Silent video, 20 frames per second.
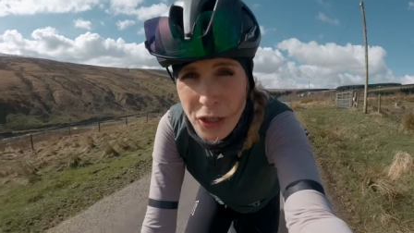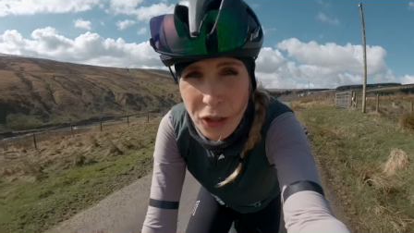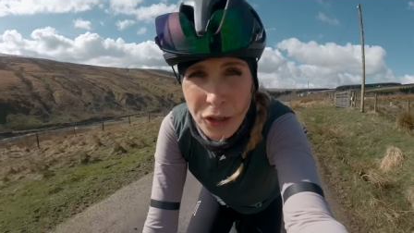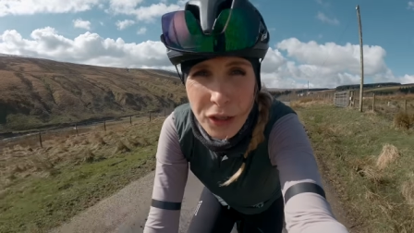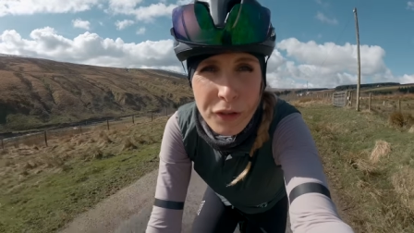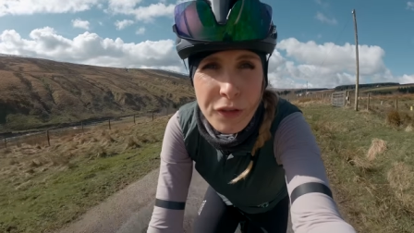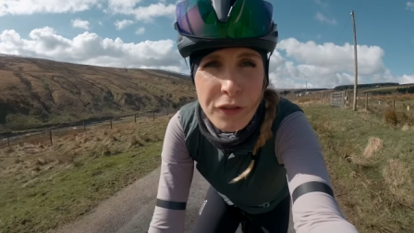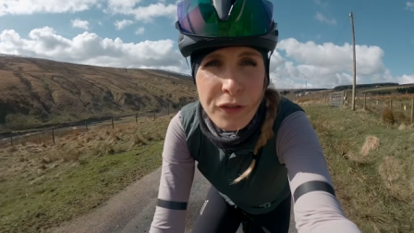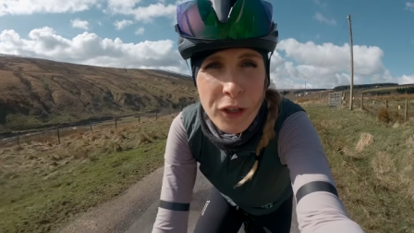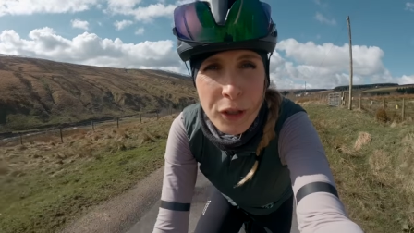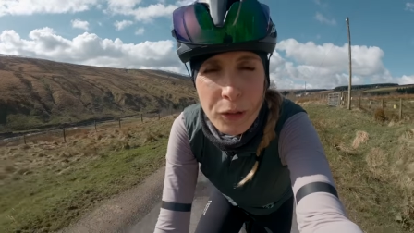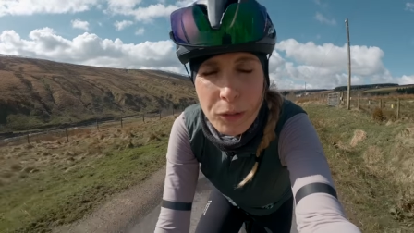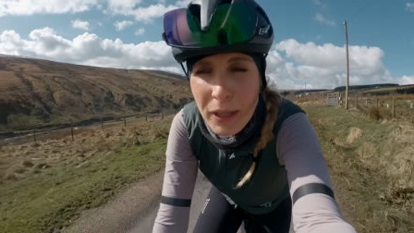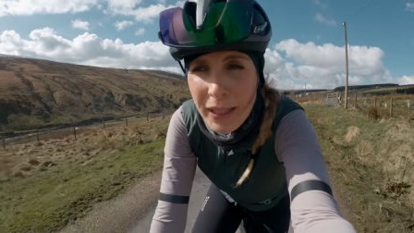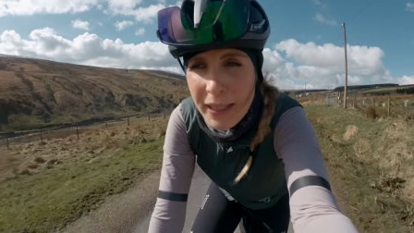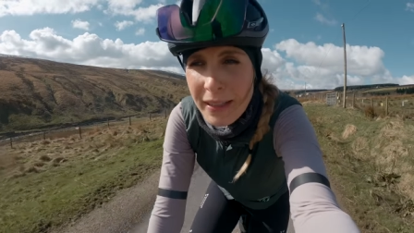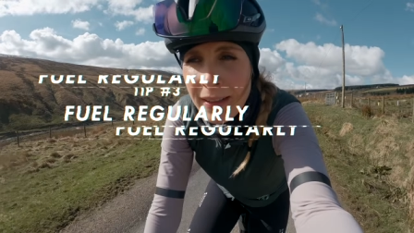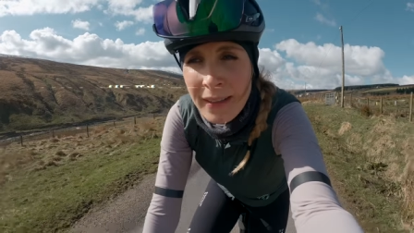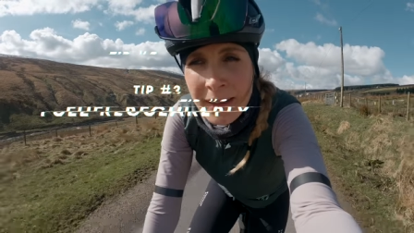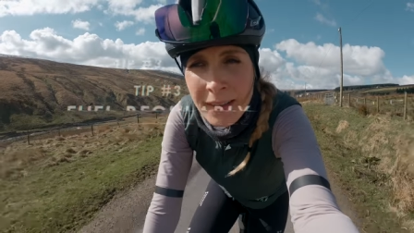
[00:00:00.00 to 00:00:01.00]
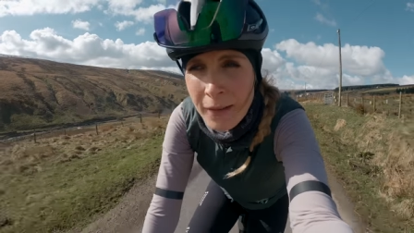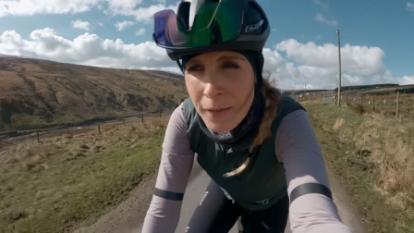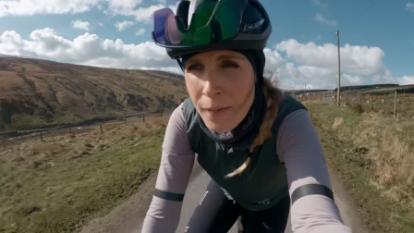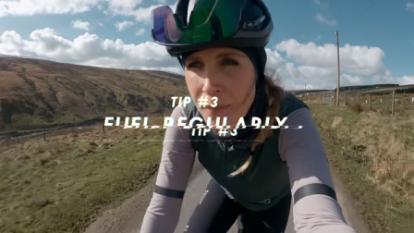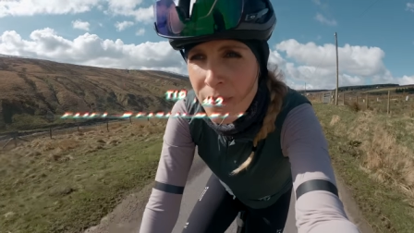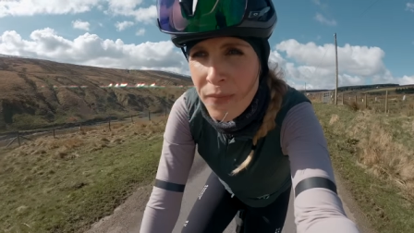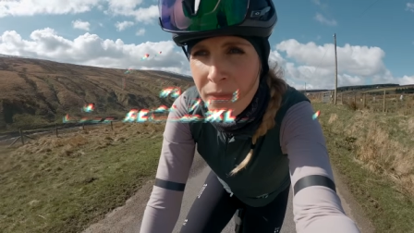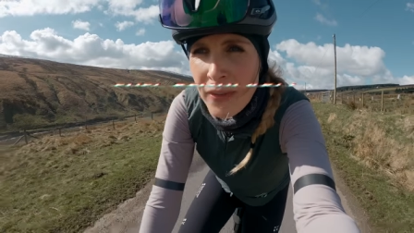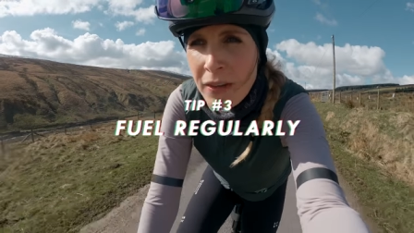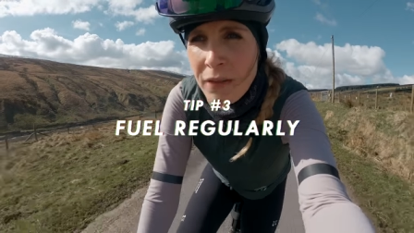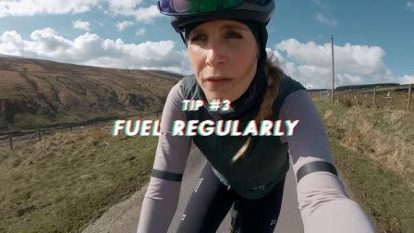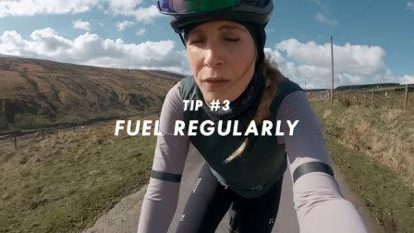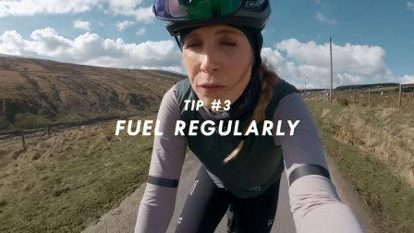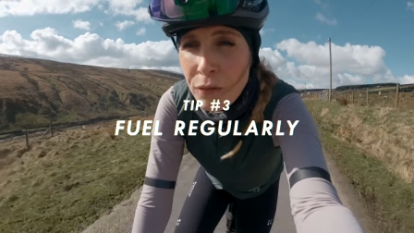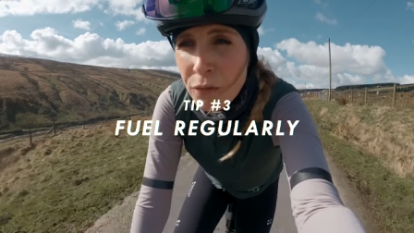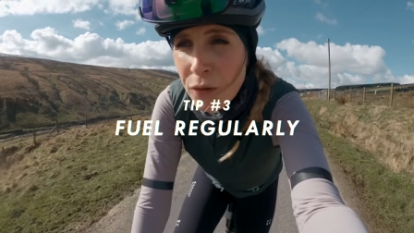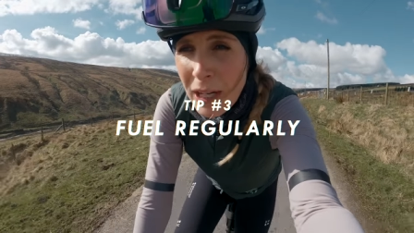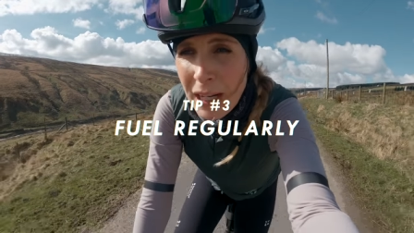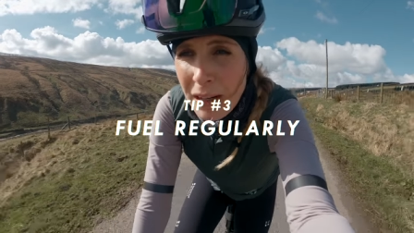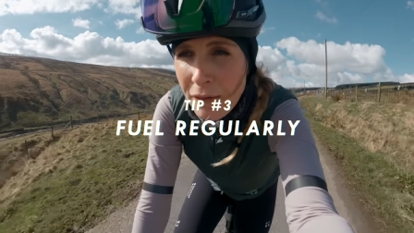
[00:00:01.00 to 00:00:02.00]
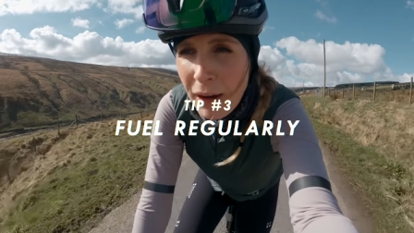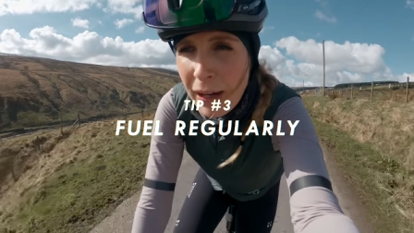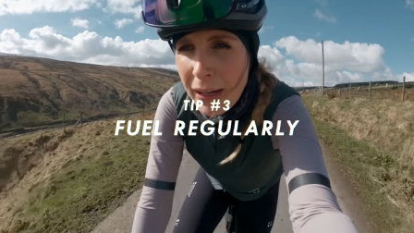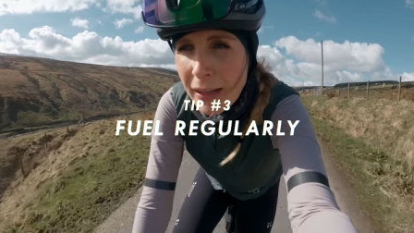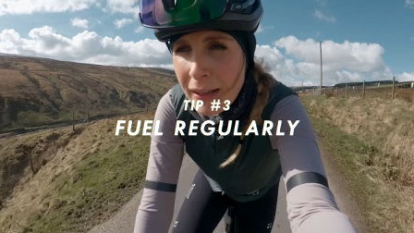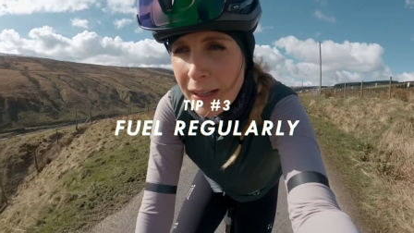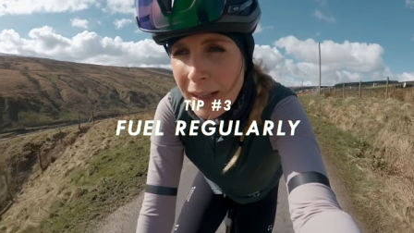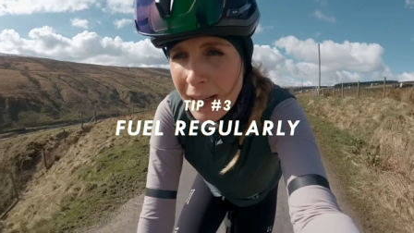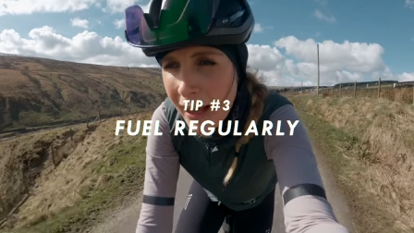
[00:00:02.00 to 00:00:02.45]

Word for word: sure you're fueling really regularly.